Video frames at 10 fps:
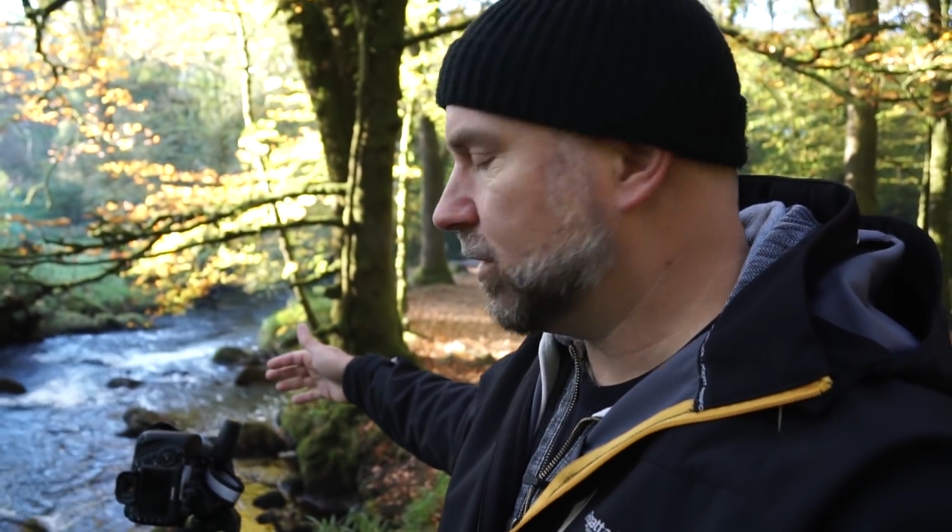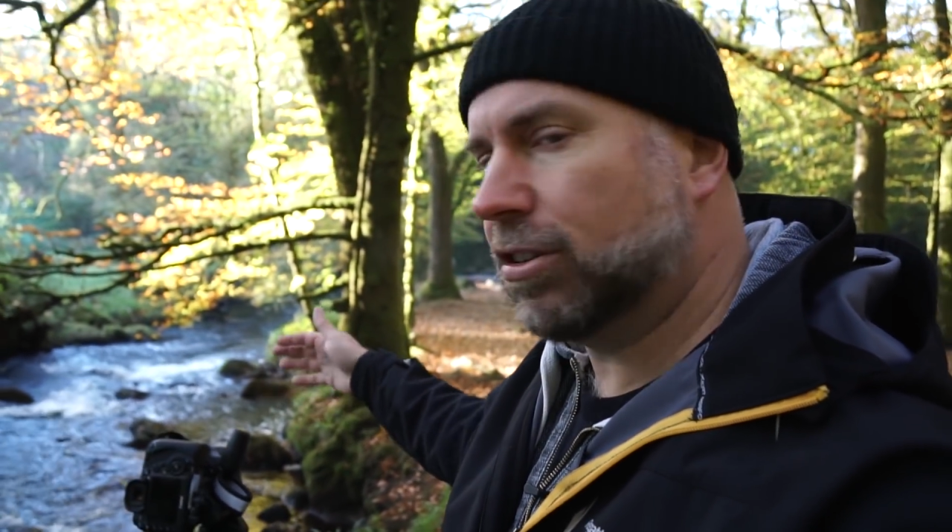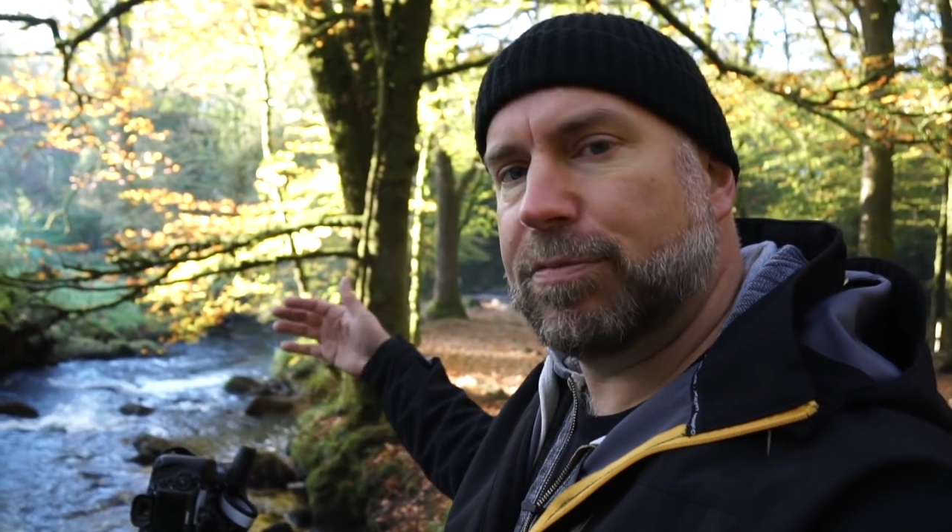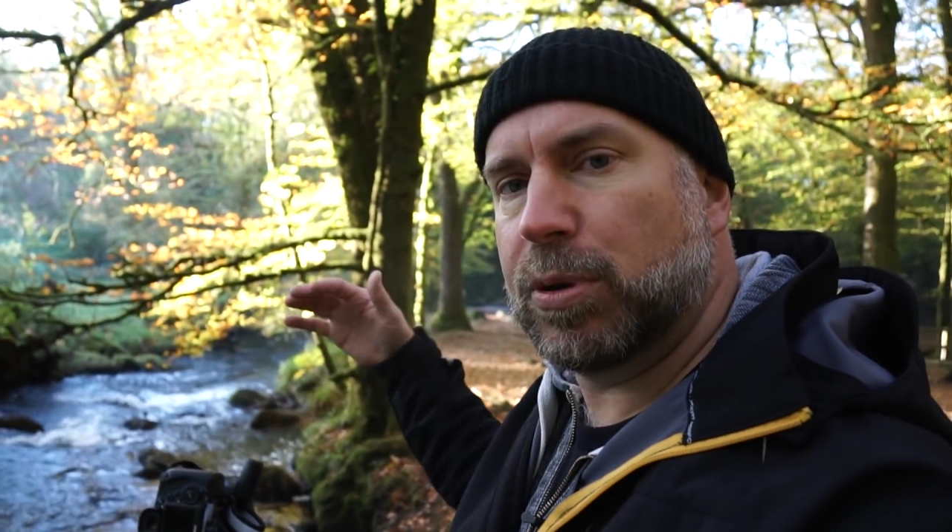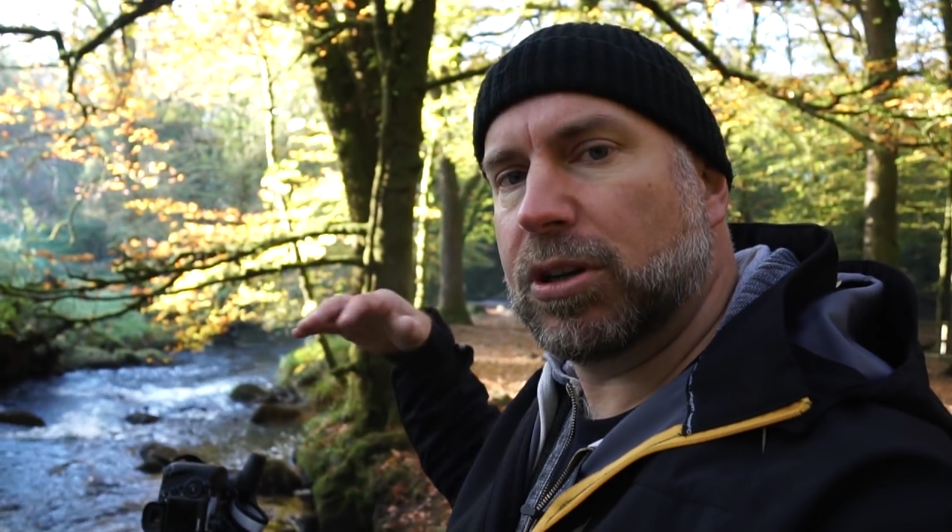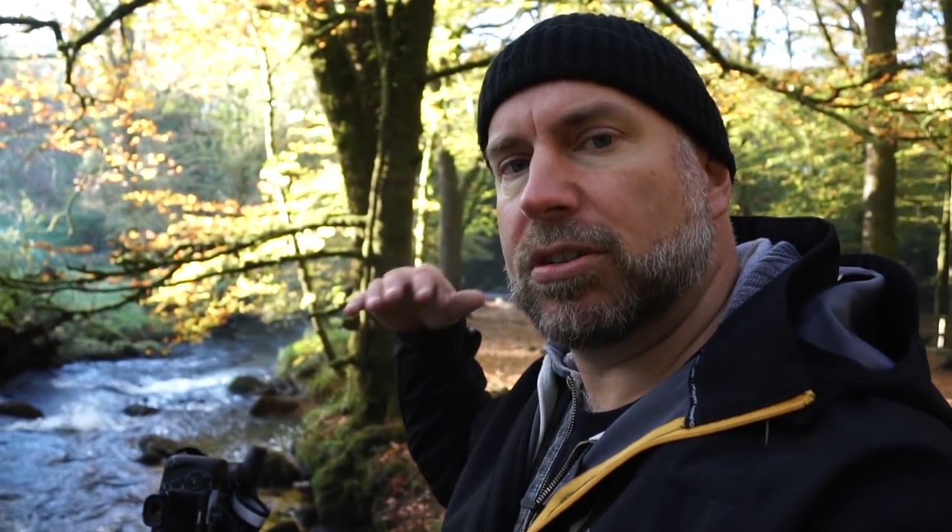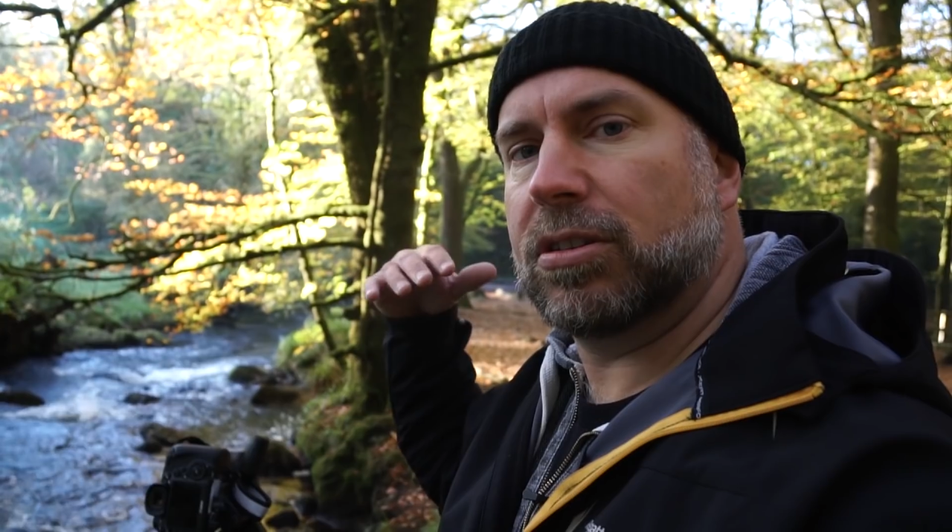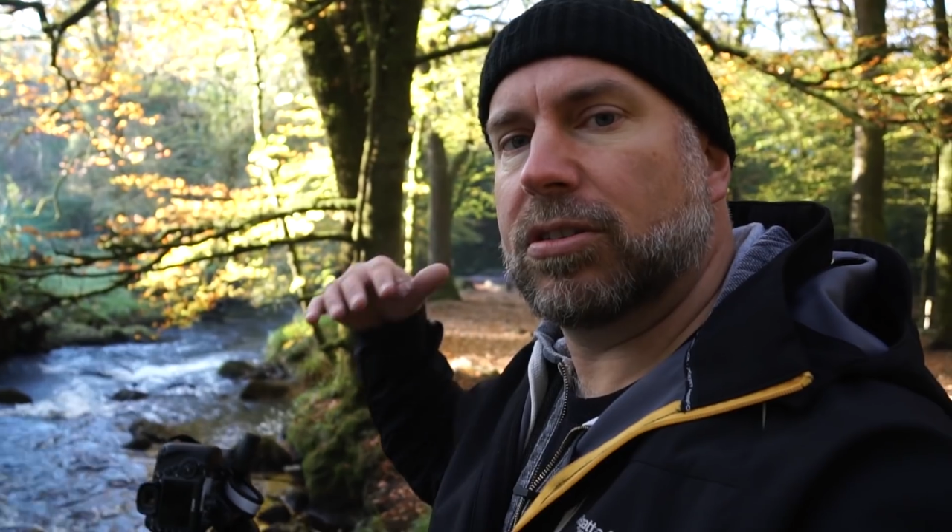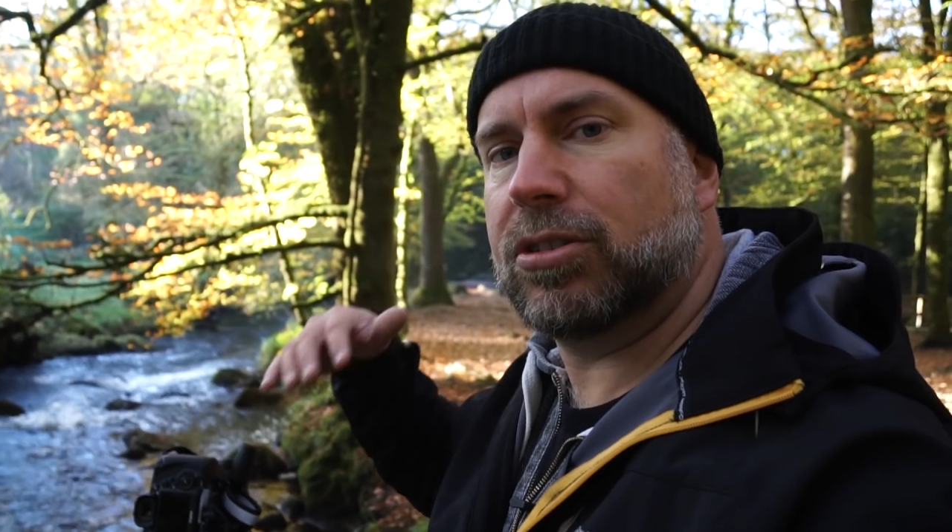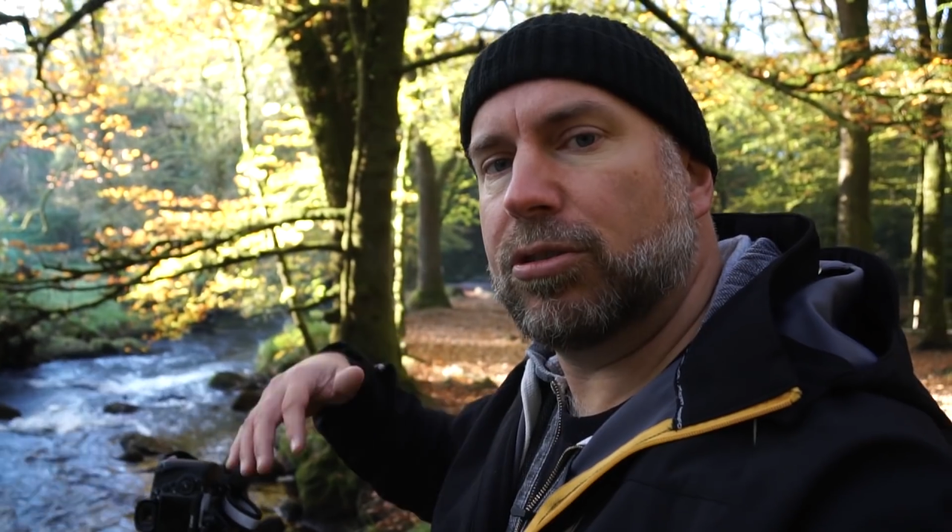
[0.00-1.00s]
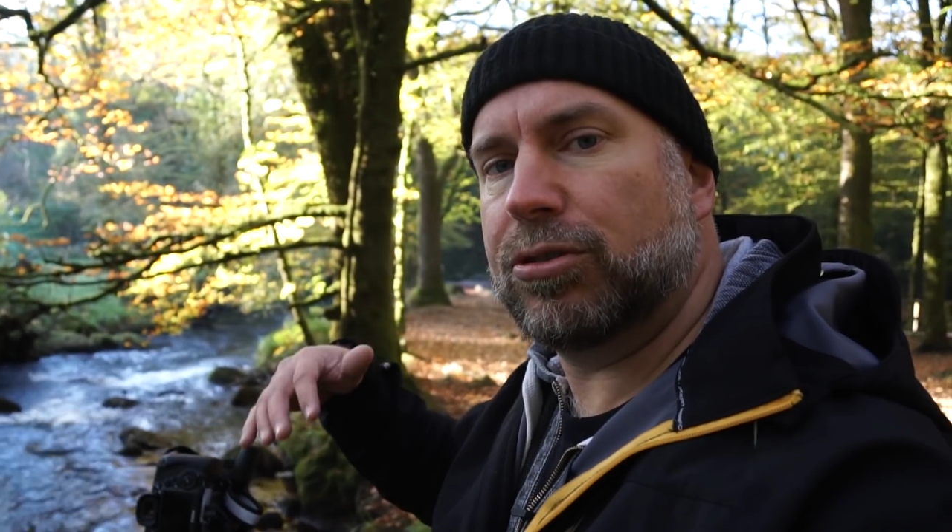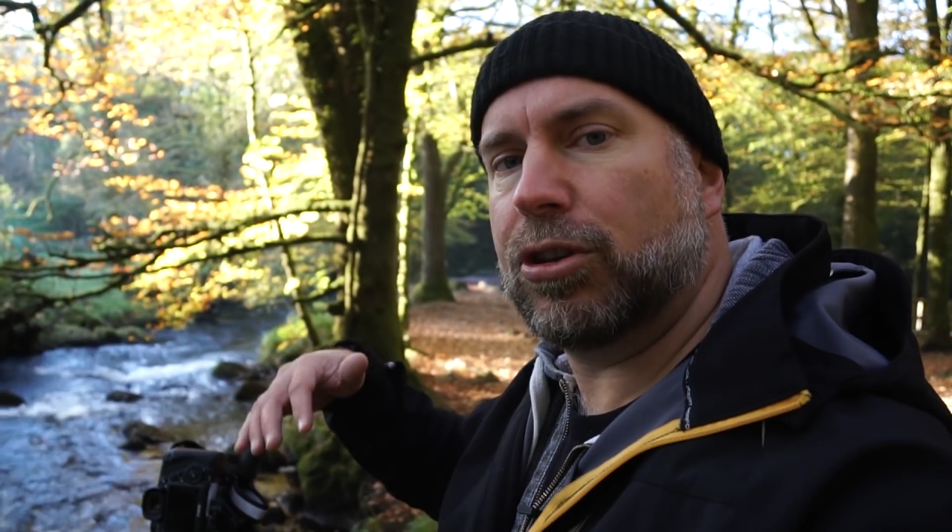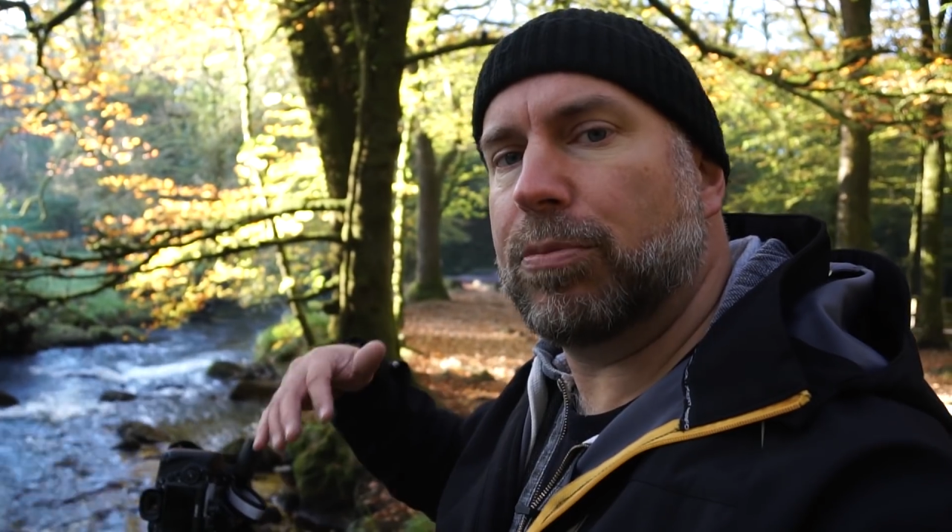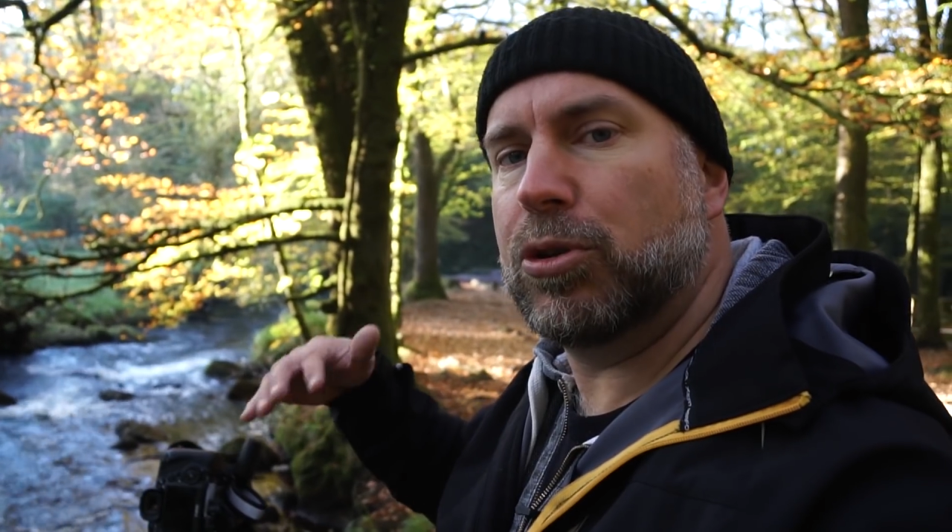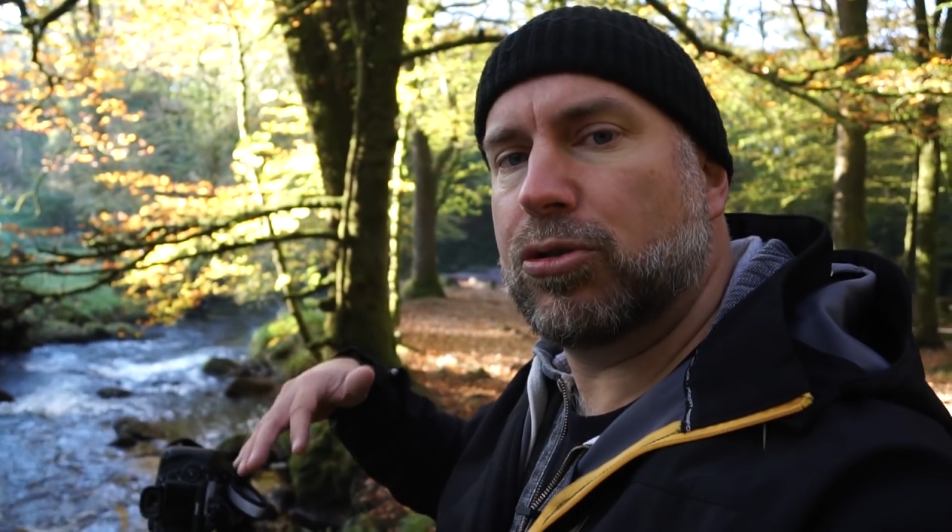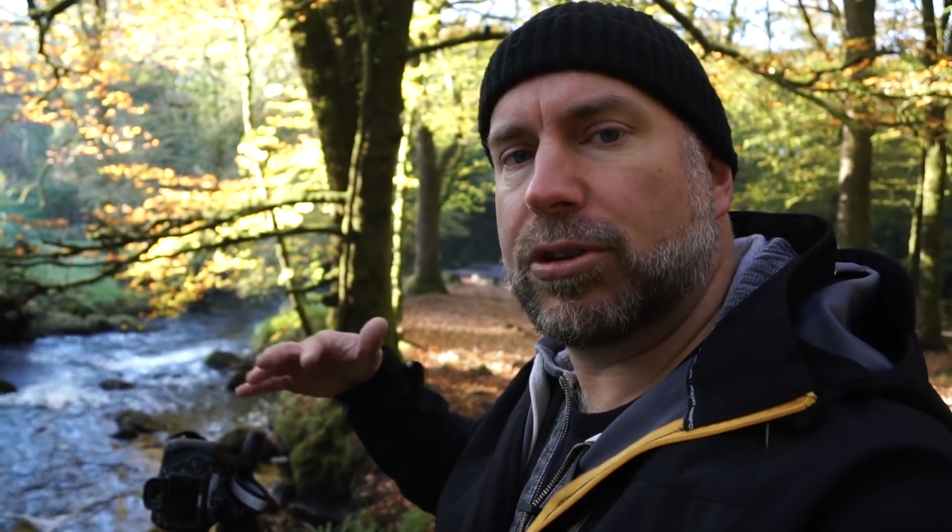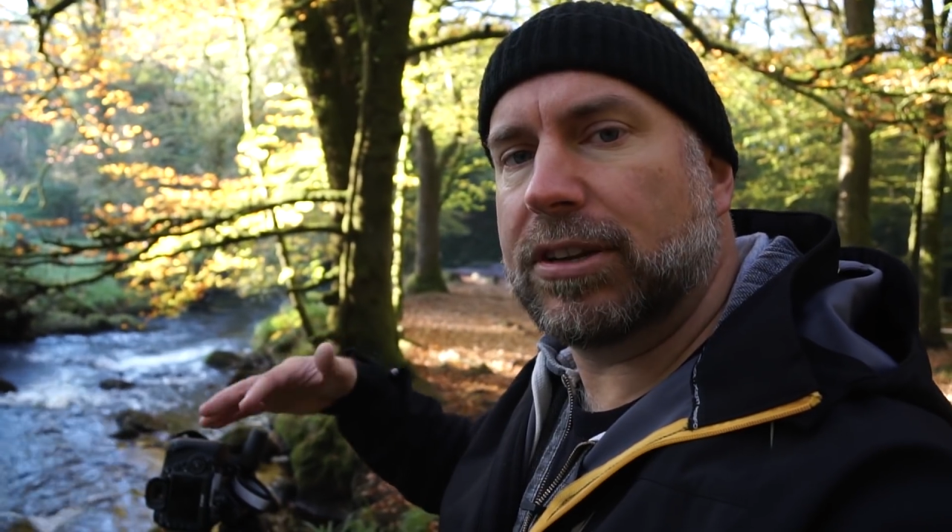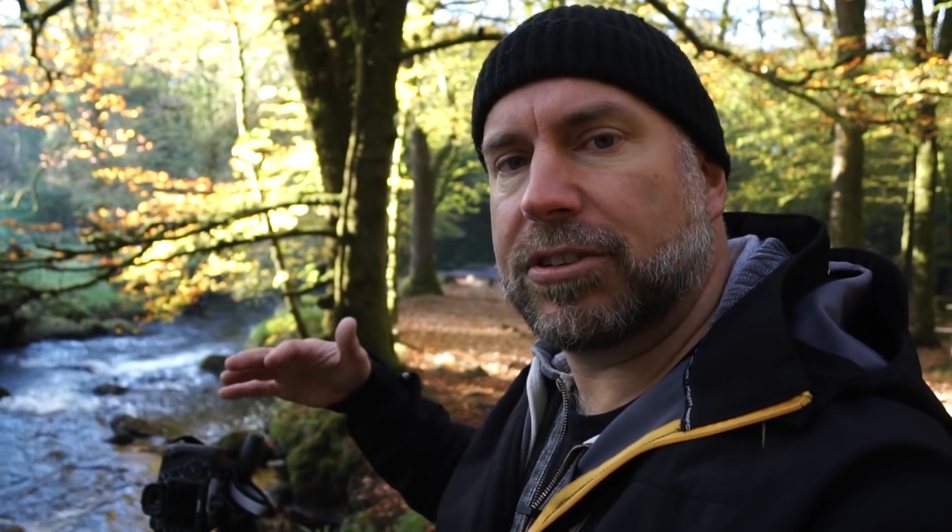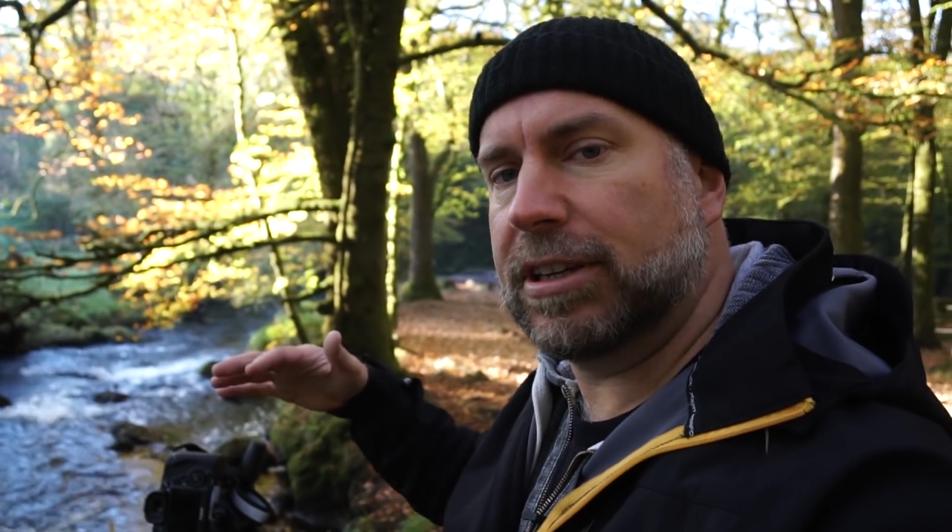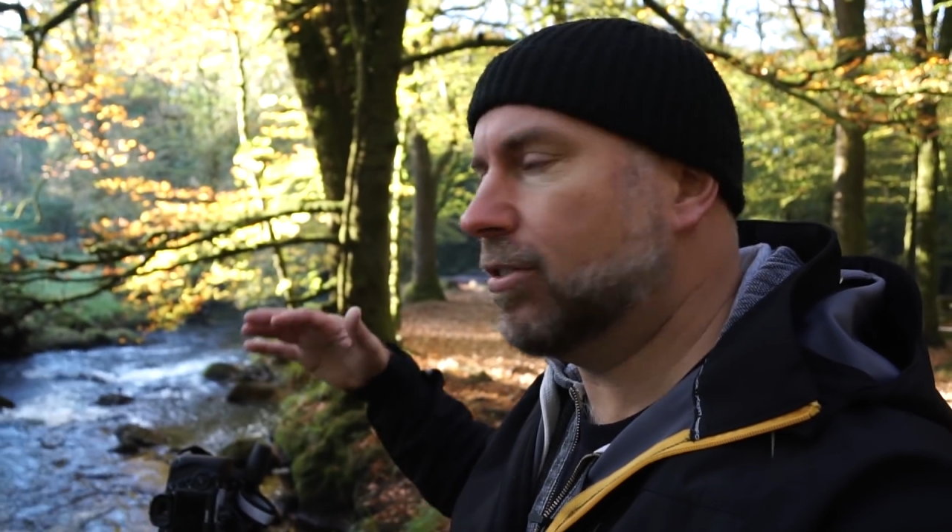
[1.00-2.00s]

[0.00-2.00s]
so I've put a 2-stop neutral density